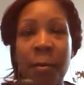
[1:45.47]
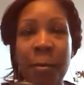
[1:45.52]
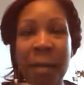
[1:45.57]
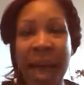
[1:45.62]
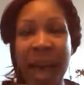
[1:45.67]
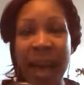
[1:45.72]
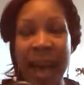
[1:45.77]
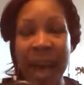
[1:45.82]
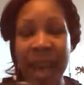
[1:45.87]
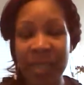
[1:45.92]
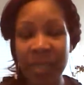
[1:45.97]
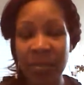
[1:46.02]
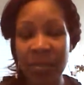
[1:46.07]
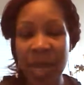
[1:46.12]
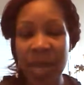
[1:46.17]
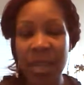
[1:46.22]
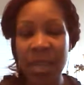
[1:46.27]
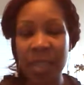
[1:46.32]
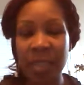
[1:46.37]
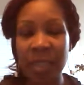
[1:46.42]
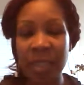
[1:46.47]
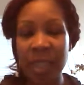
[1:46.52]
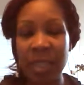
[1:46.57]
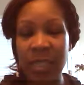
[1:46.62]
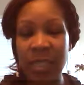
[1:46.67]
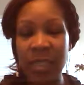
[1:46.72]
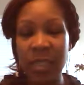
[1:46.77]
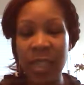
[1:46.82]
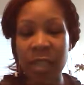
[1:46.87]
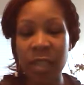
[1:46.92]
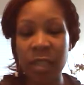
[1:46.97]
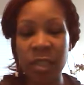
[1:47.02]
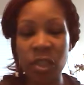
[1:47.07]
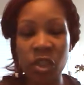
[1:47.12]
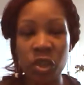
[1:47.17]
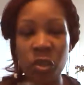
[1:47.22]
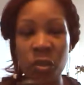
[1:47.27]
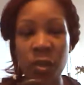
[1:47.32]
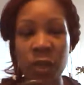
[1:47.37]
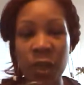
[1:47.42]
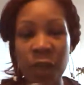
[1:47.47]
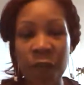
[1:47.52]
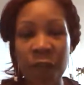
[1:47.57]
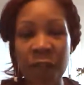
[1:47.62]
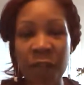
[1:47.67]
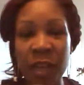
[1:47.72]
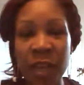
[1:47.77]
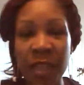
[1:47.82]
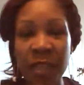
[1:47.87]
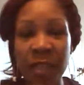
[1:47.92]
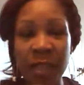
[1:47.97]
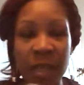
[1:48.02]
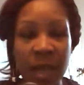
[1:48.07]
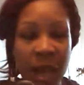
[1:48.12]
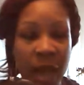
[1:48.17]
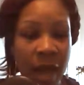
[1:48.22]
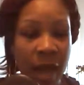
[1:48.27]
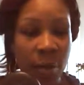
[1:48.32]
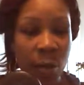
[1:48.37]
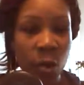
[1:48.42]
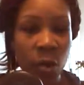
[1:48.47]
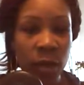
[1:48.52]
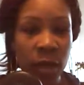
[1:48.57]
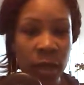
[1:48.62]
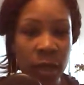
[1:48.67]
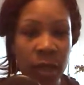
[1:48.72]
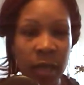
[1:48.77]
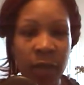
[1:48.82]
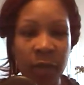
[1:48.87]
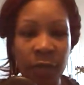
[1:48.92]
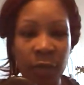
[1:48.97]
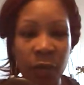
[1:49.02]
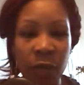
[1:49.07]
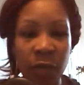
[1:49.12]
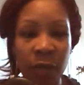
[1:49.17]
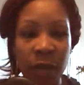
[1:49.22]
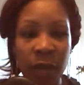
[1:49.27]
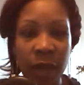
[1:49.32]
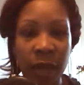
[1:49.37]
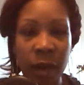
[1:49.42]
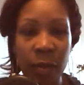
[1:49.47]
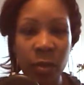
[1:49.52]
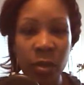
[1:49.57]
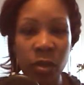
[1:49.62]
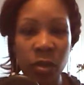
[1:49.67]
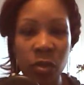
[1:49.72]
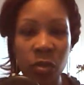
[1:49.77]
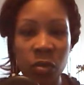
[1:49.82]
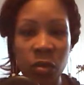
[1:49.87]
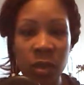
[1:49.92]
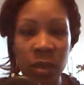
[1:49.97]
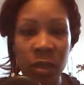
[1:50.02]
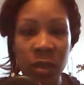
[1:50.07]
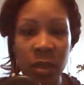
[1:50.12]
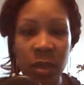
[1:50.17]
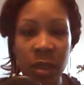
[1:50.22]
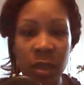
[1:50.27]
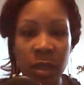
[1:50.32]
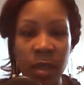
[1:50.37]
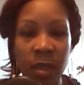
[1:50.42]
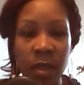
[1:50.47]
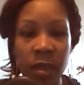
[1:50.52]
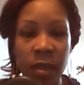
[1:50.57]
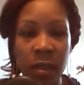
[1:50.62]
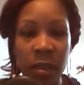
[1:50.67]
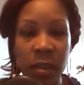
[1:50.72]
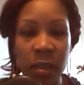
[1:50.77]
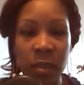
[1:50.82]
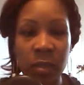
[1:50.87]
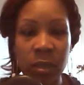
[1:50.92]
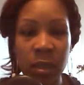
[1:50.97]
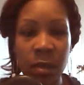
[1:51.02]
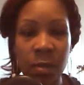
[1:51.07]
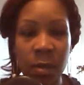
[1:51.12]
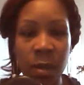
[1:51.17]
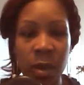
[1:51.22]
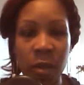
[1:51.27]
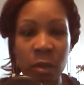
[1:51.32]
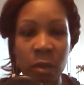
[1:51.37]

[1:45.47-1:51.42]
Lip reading: MAC Cosmetics. It's a studio fix. I'm going to invert the camera so you can see this up